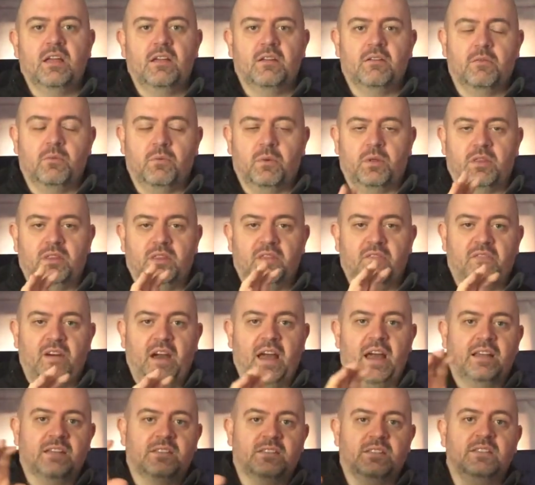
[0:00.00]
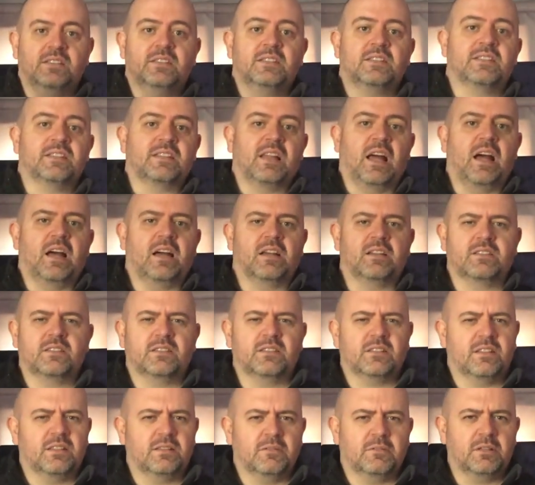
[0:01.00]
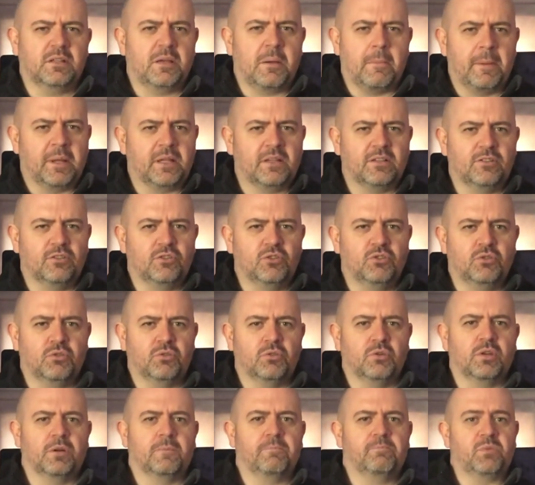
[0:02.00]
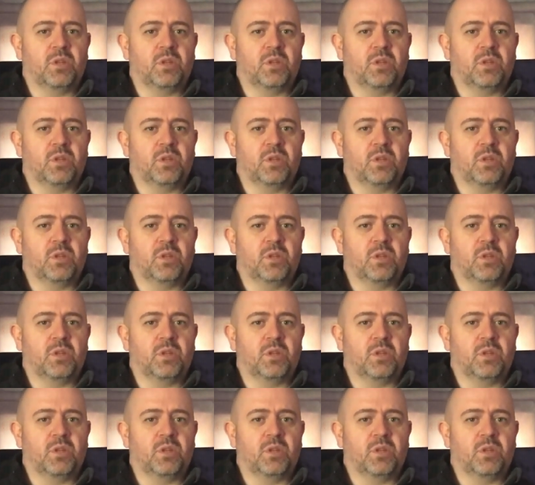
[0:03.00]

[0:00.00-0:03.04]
with the vaccine status committed to it